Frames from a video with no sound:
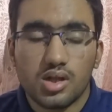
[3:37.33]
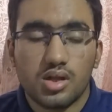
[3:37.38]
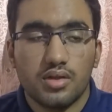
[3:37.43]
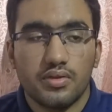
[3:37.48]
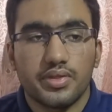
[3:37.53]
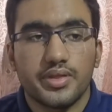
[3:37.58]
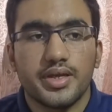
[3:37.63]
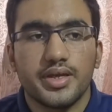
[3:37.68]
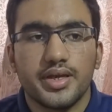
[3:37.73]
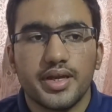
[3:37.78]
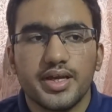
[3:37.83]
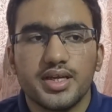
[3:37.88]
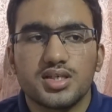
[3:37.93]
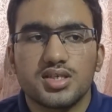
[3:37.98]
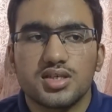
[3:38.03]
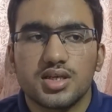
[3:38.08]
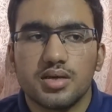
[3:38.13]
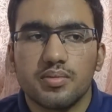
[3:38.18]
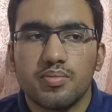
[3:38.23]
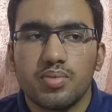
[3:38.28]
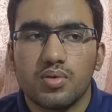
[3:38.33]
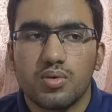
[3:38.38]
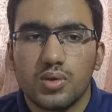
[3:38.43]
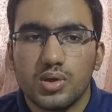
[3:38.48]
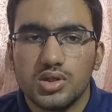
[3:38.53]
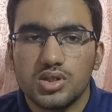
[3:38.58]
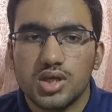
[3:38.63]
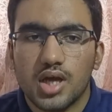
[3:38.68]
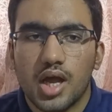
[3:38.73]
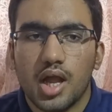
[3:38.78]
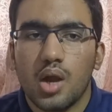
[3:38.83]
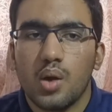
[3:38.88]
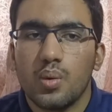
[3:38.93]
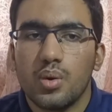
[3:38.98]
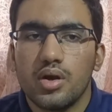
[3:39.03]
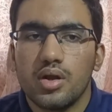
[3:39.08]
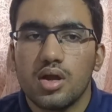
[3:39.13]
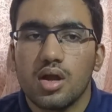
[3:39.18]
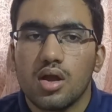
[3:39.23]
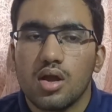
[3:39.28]
The next step which I
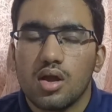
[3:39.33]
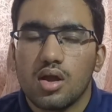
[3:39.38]
would